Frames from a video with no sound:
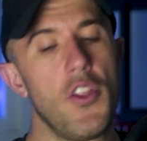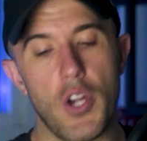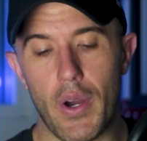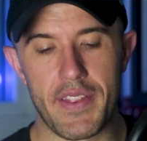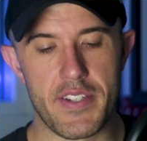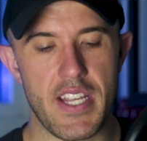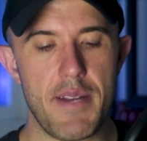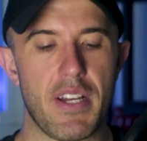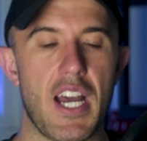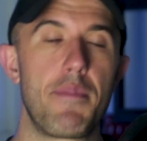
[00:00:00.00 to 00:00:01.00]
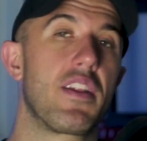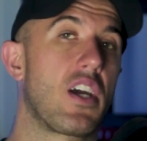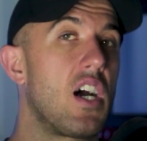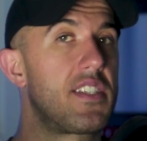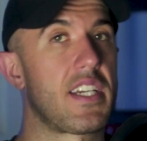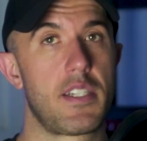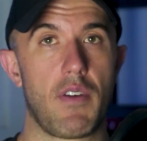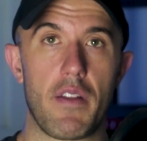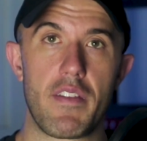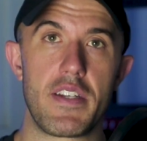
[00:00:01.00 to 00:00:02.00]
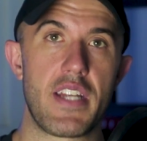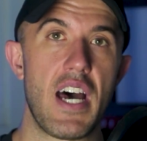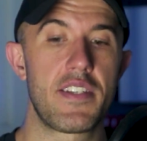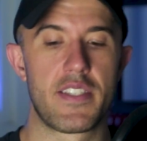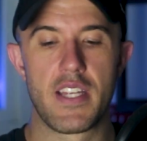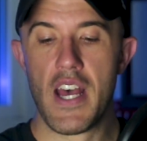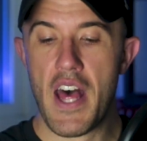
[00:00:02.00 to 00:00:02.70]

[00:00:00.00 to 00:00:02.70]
Though at the same time, in the context of all of these tests,